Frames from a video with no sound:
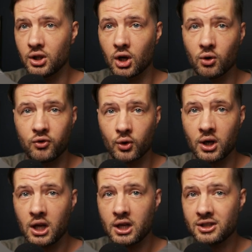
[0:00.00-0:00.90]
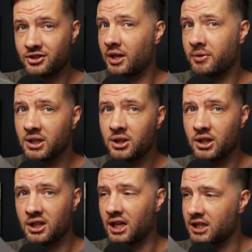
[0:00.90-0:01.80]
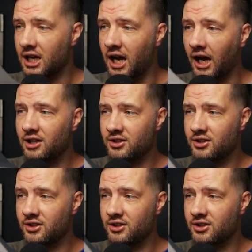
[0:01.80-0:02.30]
you know, for something that I